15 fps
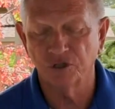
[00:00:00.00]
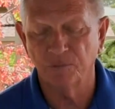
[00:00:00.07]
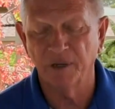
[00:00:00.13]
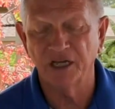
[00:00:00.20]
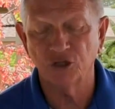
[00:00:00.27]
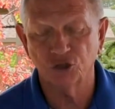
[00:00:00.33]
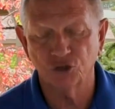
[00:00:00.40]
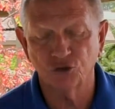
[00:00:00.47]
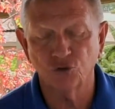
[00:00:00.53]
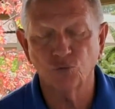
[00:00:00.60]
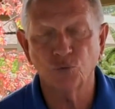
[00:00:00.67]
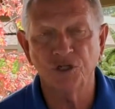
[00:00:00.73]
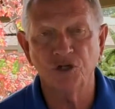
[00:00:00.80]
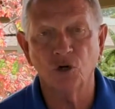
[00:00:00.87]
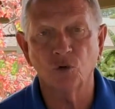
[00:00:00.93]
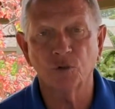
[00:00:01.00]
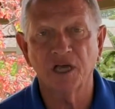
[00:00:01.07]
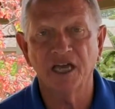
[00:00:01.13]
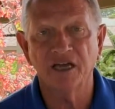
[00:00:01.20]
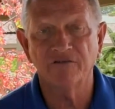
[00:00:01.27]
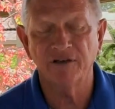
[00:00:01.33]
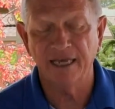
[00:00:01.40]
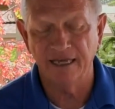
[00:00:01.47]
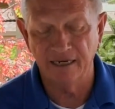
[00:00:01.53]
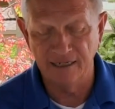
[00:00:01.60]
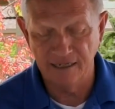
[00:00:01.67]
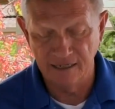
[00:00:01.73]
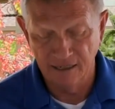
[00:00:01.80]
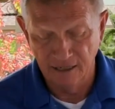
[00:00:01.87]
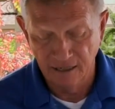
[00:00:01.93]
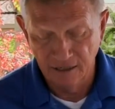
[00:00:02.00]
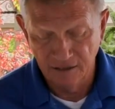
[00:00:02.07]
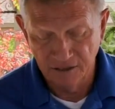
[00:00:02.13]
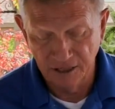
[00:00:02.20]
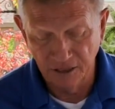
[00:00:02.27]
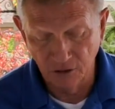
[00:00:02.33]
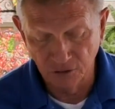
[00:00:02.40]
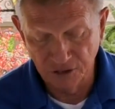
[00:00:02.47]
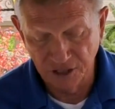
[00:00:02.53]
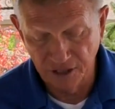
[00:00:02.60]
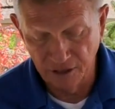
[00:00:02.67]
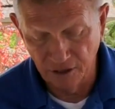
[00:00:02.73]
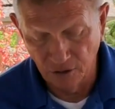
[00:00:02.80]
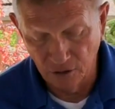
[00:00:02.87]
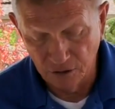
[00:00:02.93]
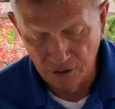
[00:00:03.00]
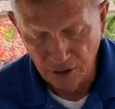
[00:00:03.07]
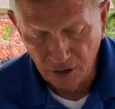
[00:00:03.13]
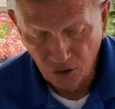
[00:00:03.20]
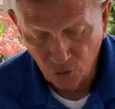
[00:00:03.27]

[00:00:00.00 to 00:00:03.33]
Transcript: to make sure we don't have any telltale